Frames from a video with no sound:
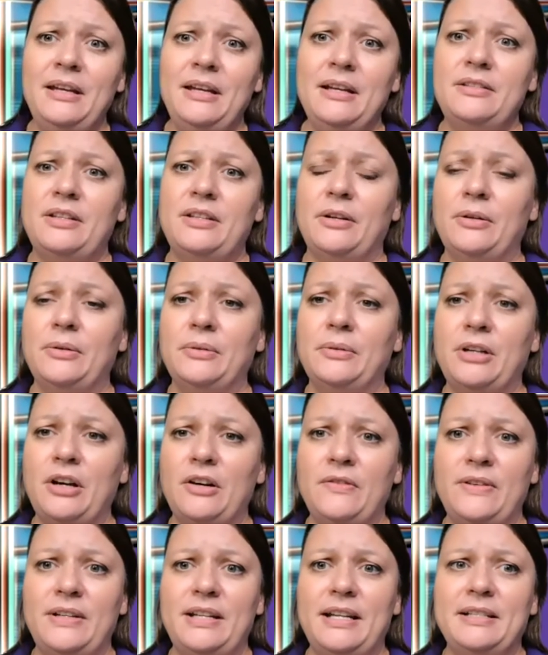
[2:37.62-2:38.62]
So,
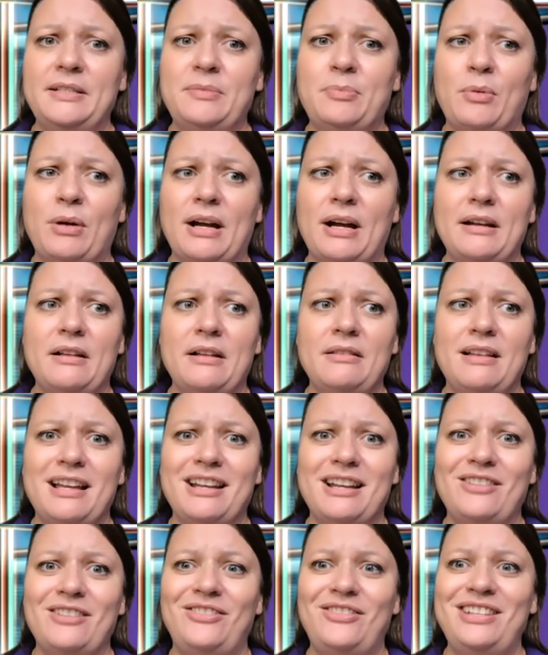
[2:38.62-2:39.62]
COVID has brought a
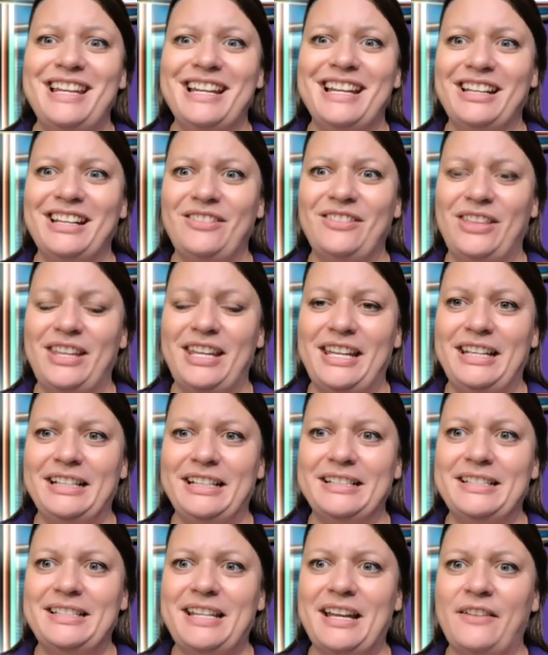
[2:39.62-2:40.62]
lot of negative
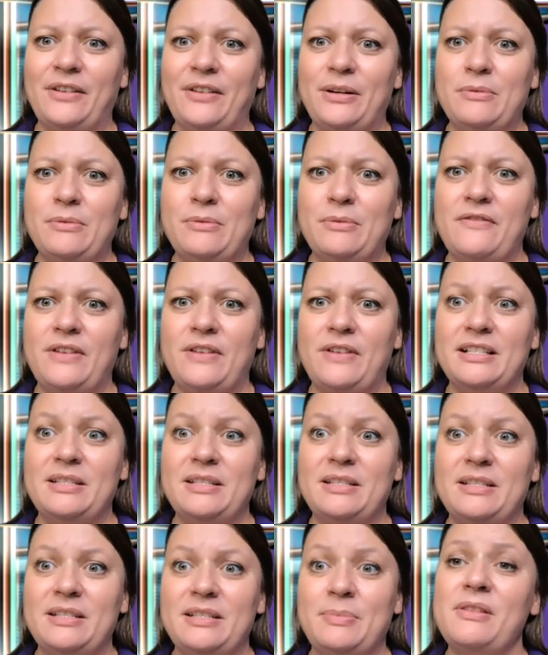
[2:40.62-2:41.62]
things to every one of
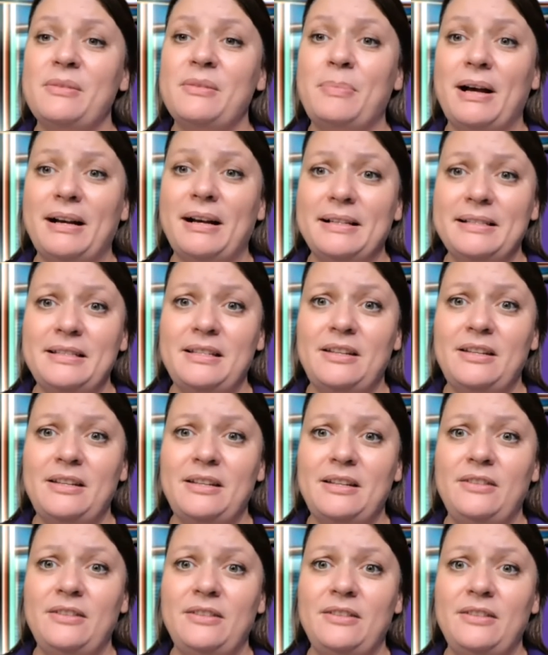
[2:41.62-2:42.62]
us, but some of the
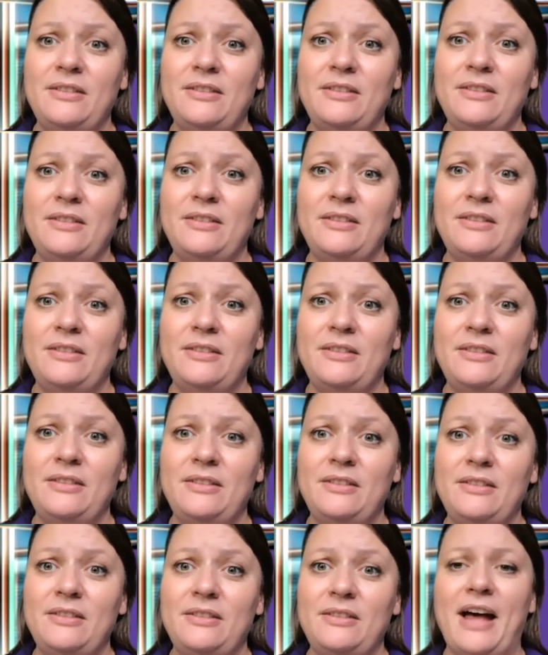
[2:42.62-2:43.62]
positive things that
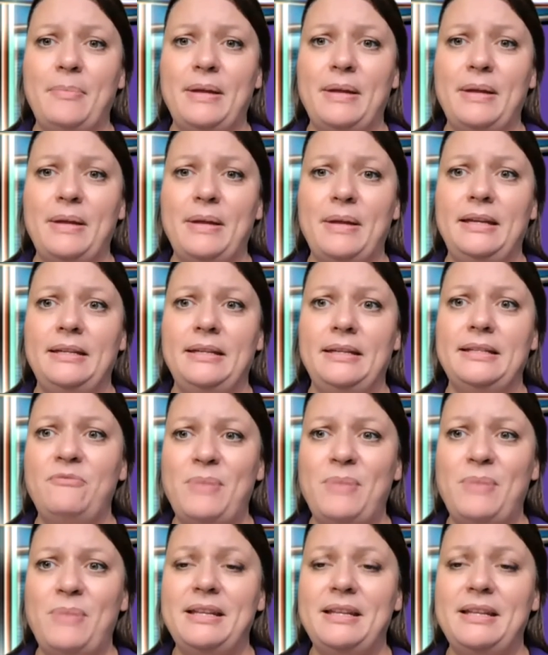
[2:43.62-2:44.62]
have happened
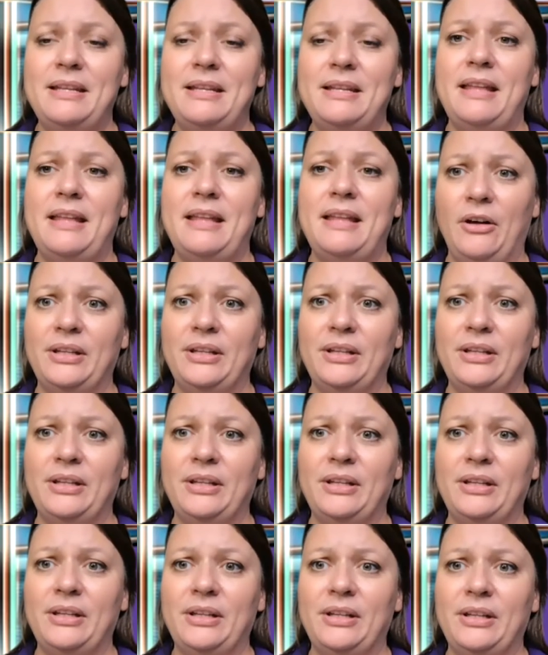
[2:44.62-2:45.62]
have been in the
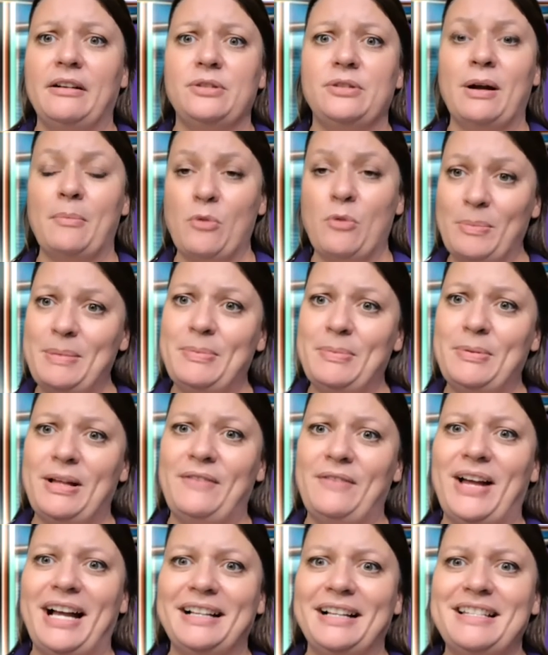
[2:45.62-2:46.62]
healthcare industry where
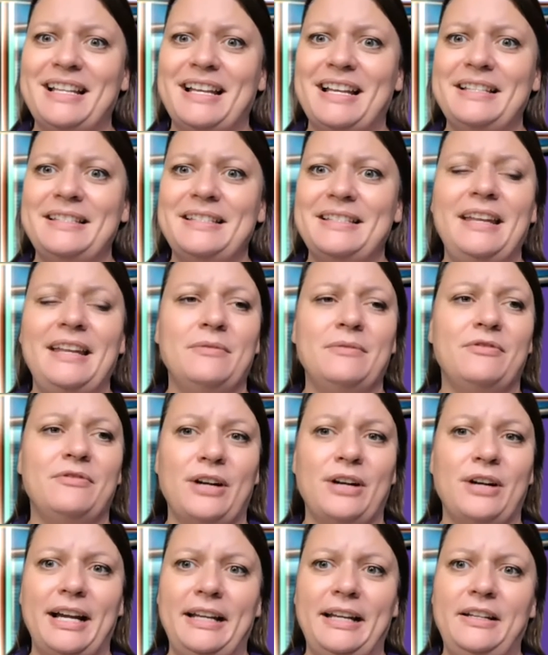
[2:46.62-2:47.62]
more people have access
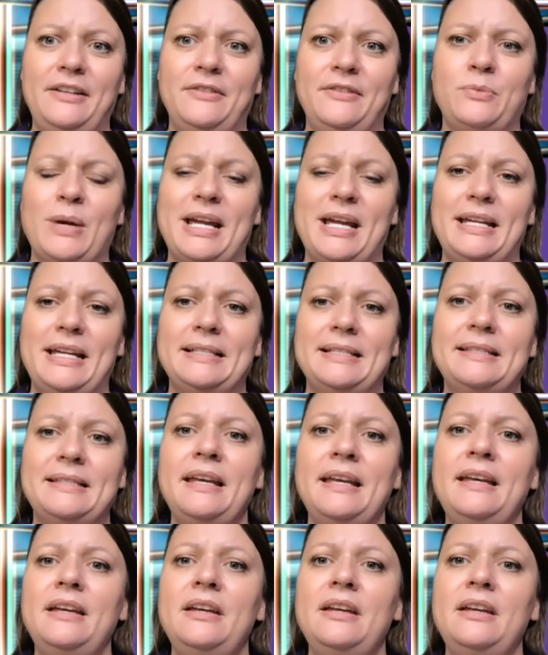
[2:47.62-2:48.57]
in a variety of ways